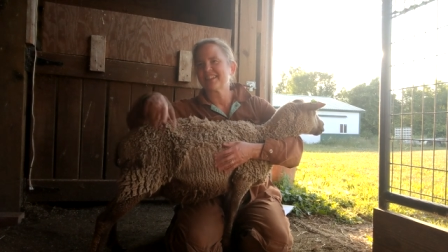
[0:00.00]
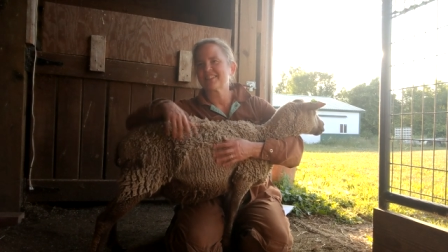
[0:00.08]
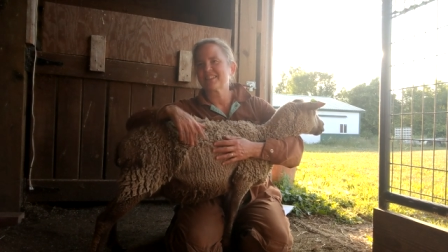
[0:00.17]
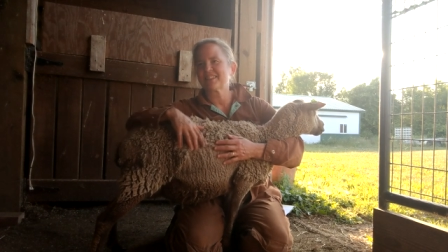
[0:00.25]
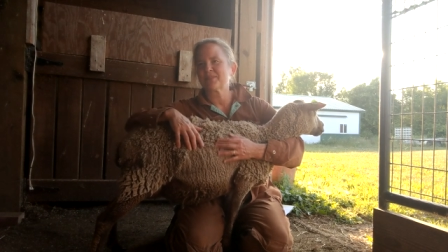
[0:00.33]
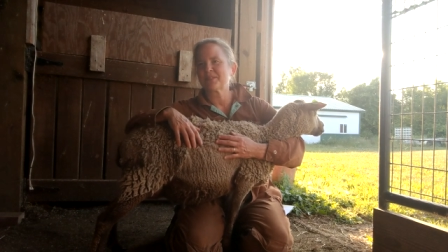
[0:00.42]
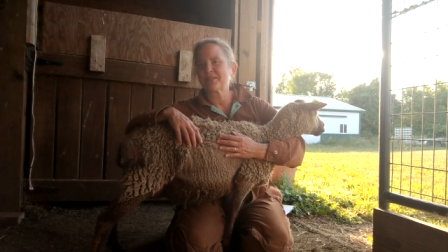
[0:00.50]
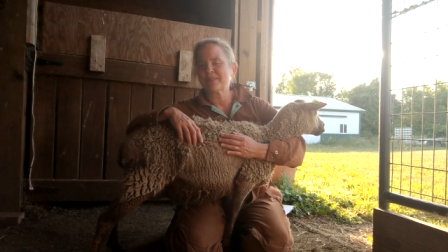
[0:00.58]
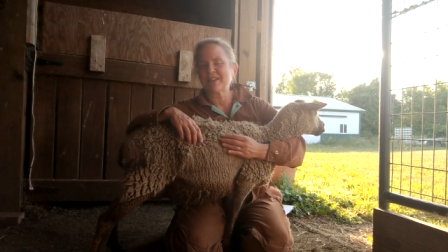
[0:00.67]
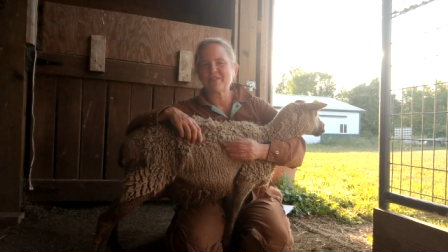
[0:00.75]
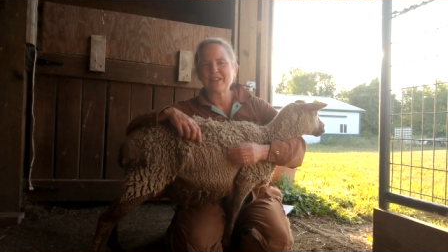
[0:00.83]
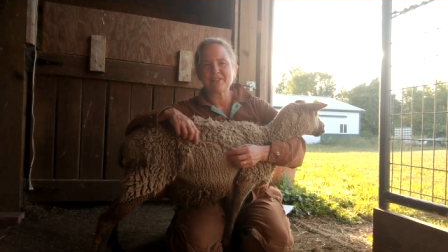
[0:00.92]
Actually, is one of
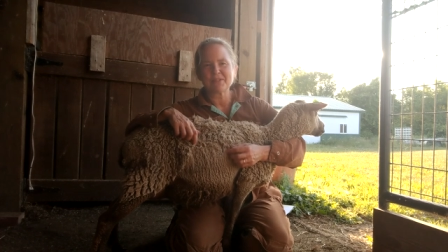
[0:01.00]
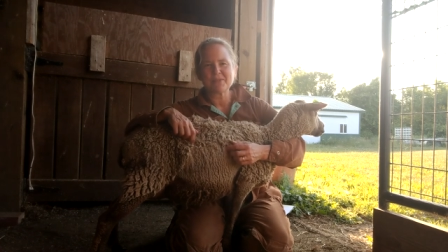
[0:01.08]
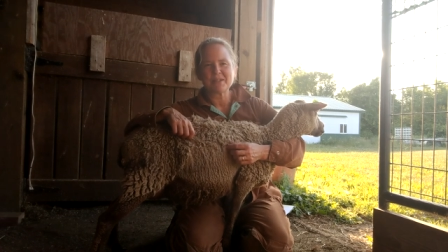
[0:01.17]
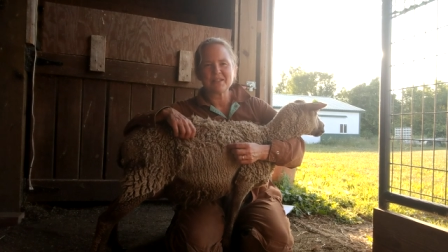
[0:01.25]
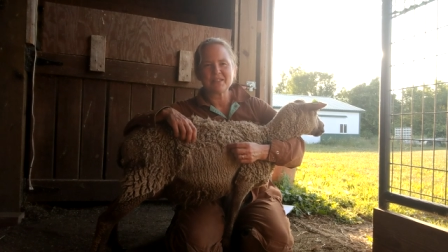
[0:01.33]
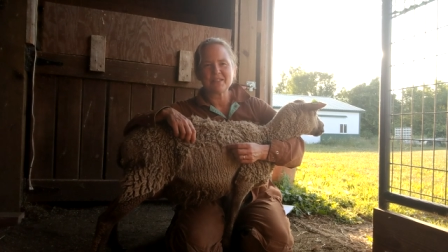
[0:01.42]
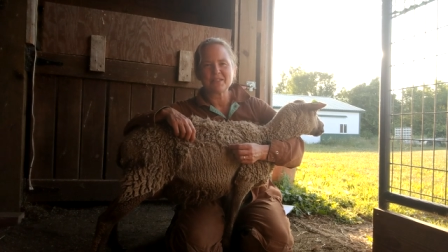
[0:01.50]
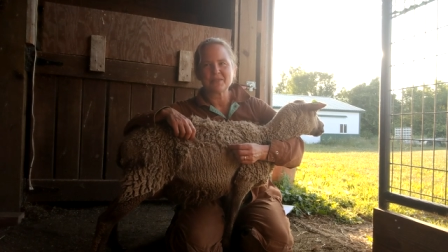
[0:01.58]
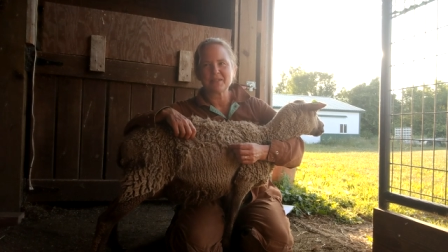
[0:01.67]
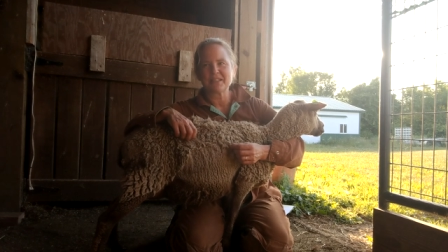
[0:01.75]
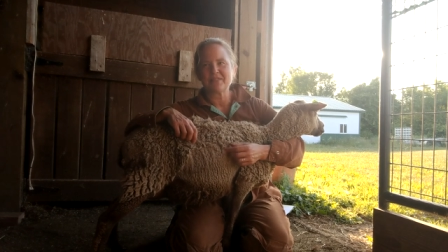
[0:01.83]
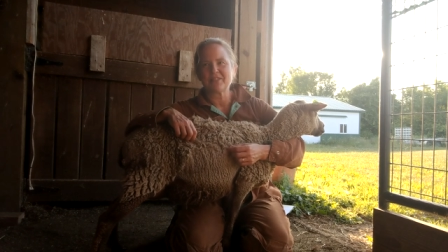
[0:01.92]
my favorite ones. She's
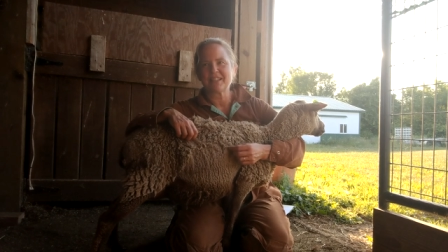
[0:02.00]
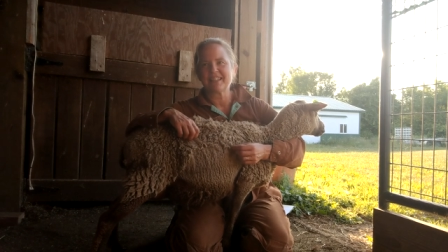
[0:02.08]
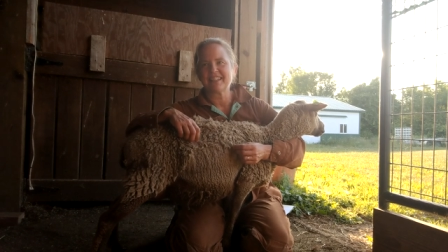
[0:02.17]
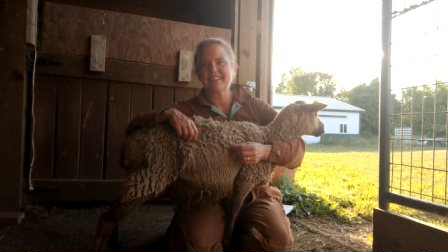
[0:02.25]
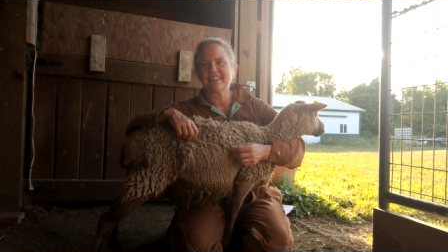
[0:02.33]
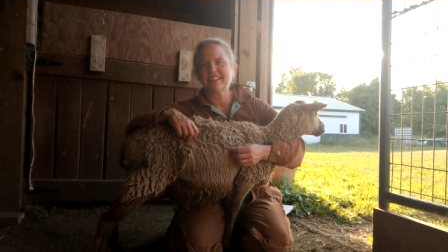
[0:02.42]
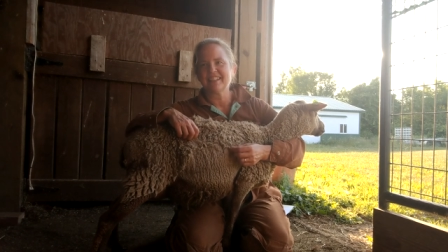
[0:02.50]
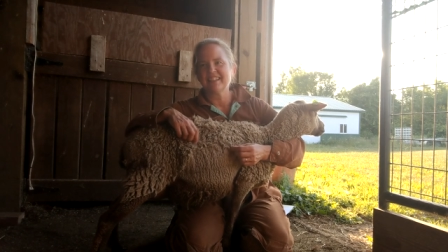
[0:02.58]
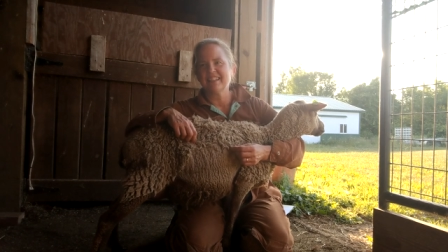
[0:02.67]
really friendly and